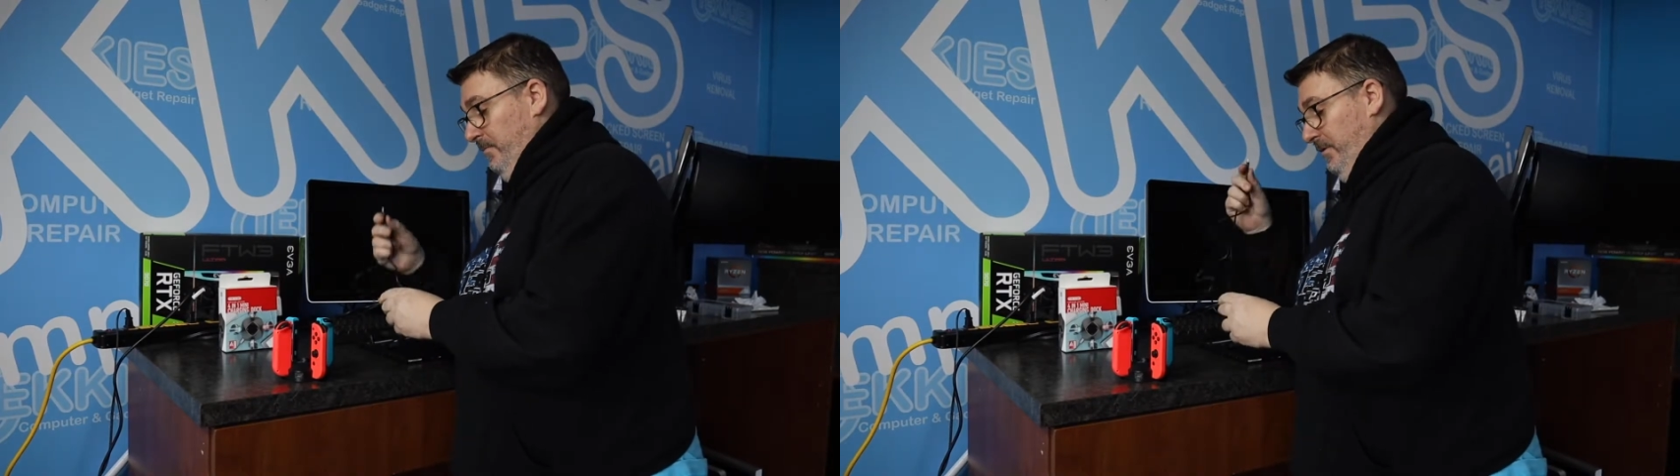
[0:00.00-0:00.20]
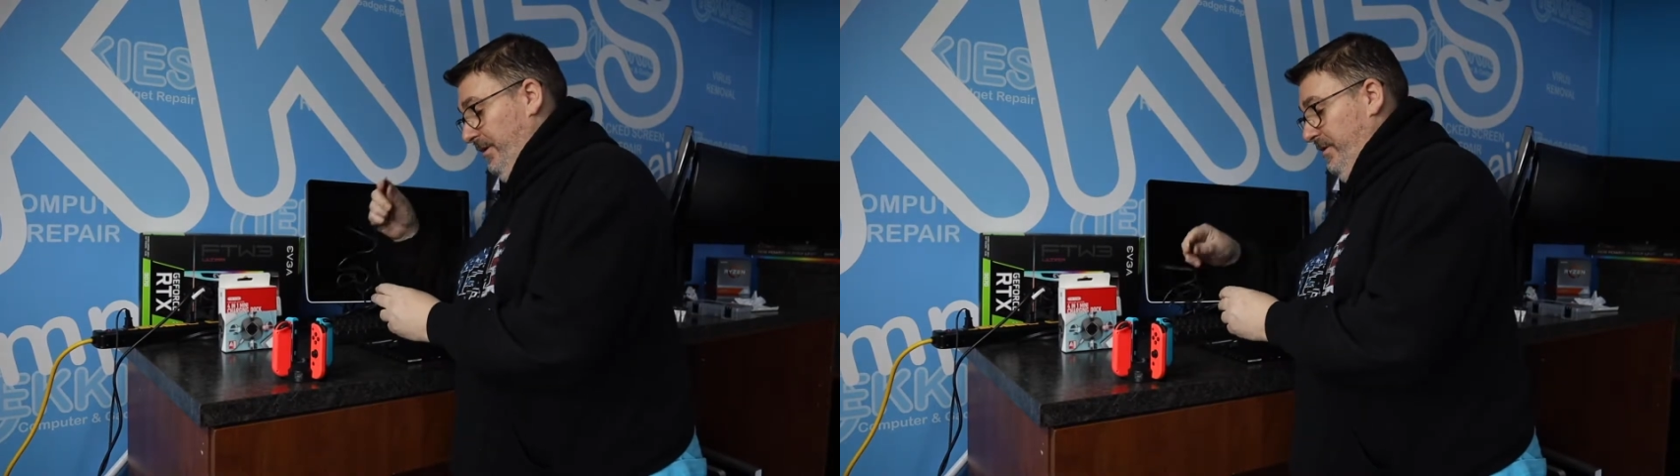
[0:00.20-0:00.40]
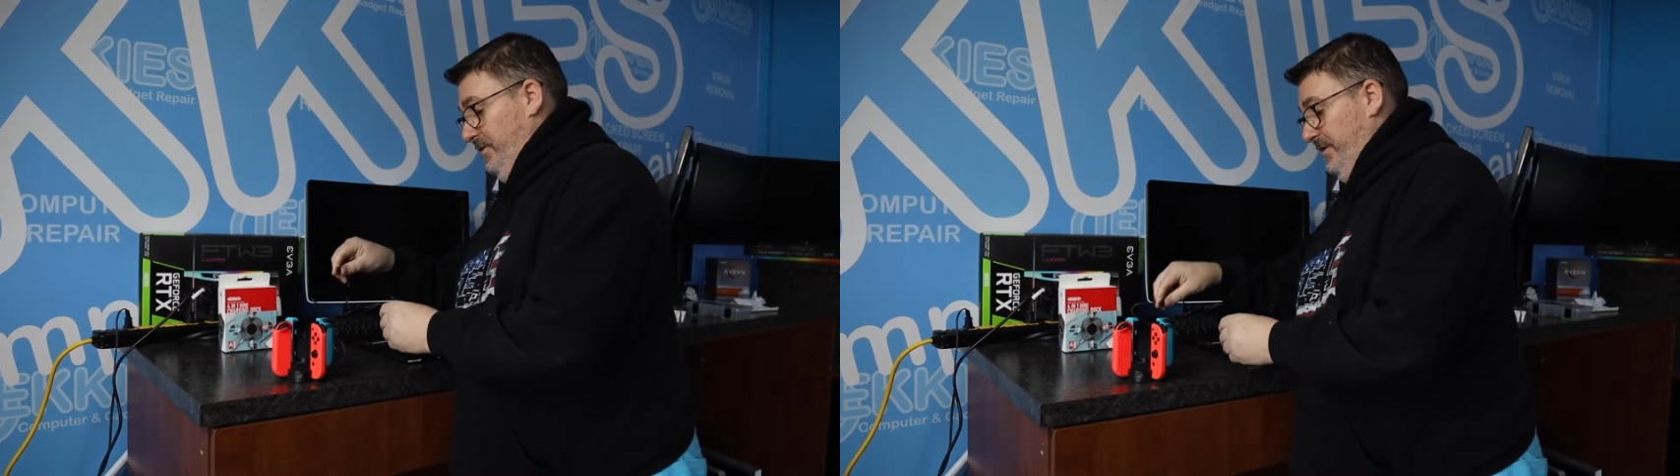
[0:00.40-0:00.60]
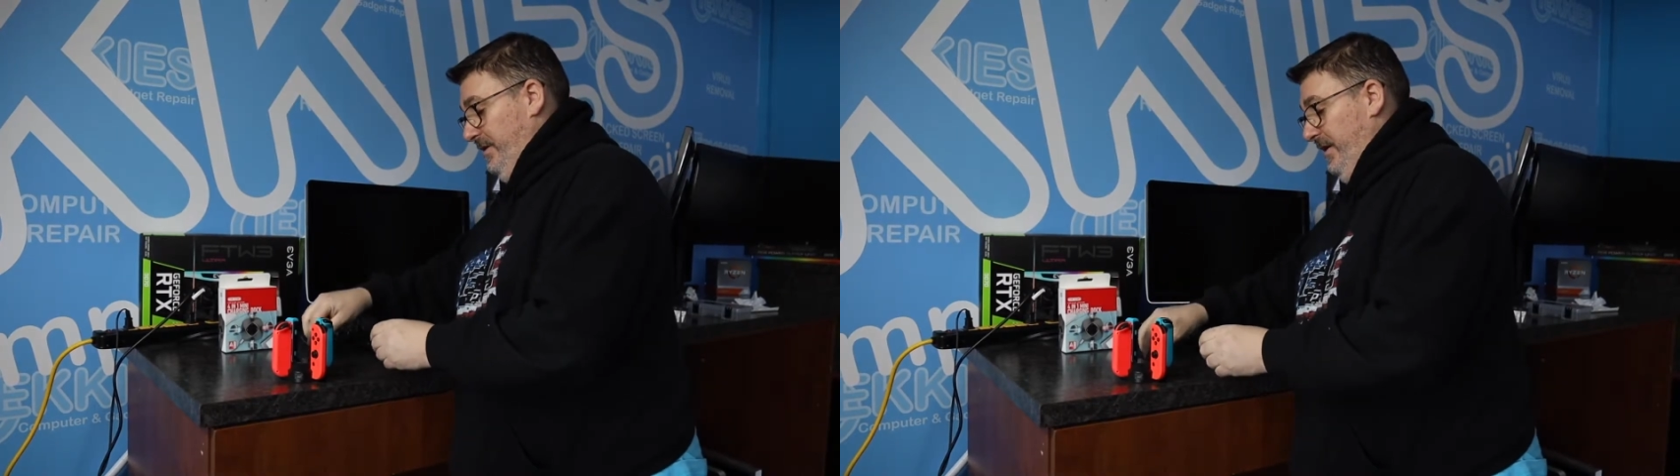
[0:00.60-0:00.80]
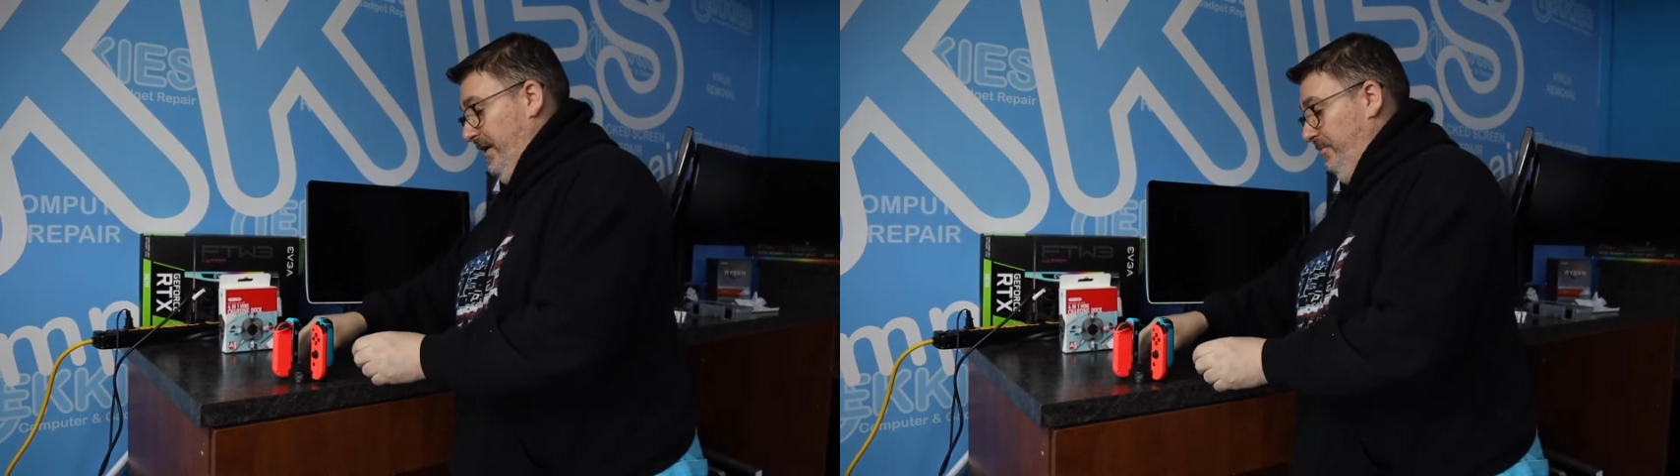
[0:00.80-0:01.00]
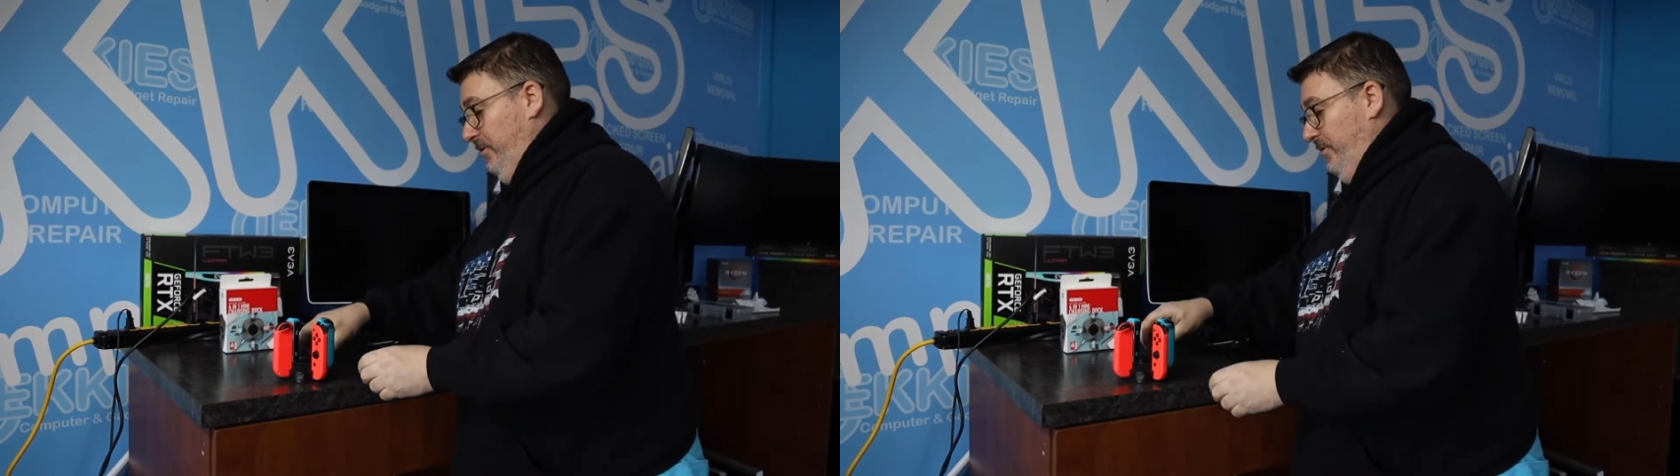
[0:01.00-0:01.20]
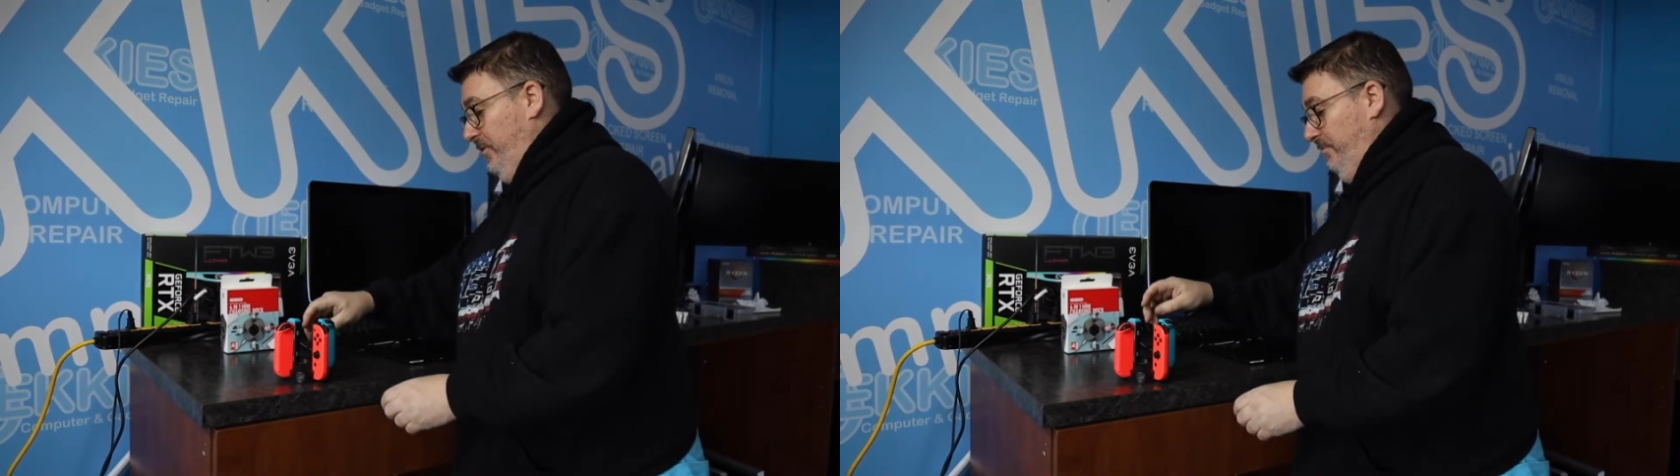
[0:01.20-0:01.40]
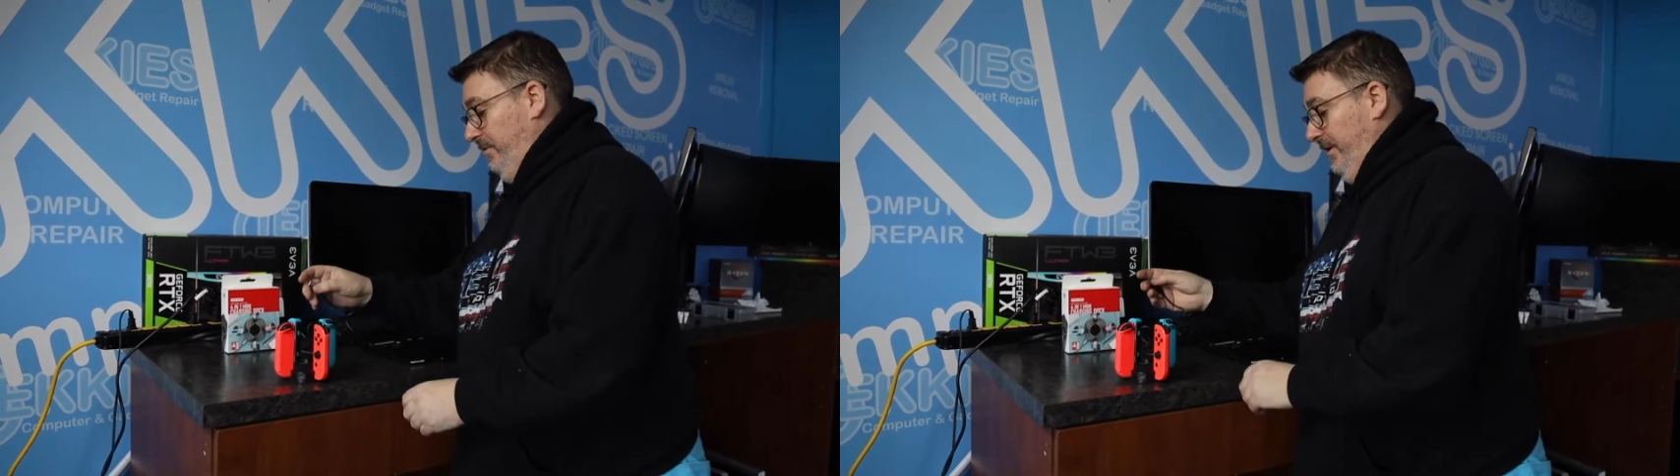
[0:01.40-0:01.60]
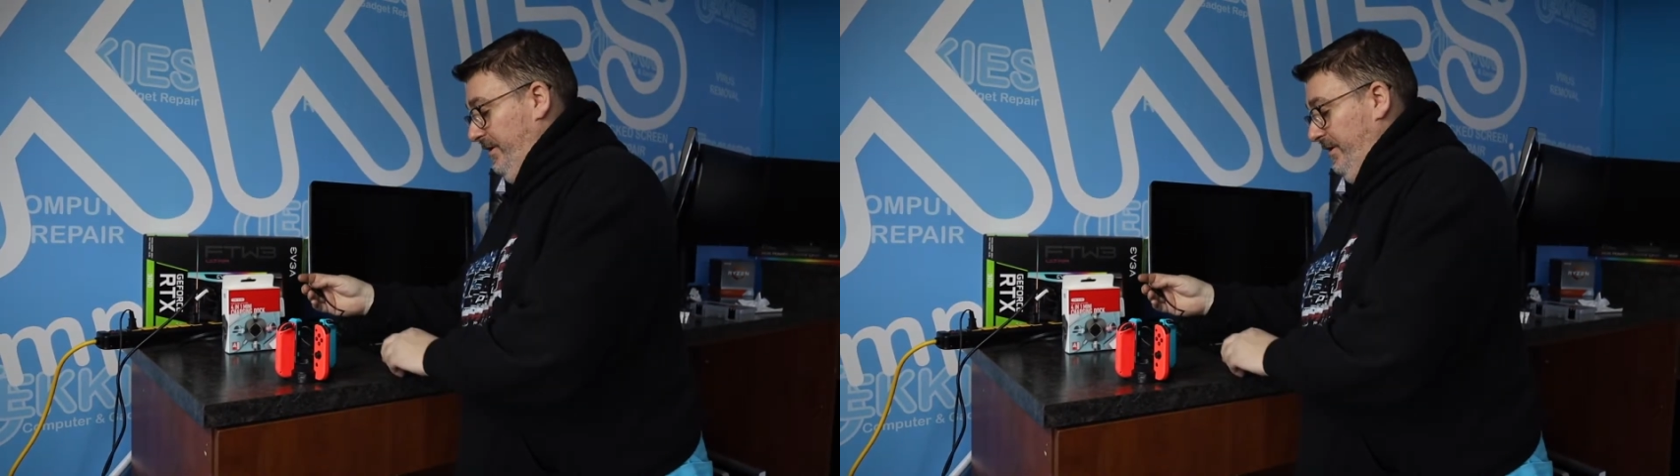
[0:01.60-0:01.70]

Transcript: plug in your C cable, you can plug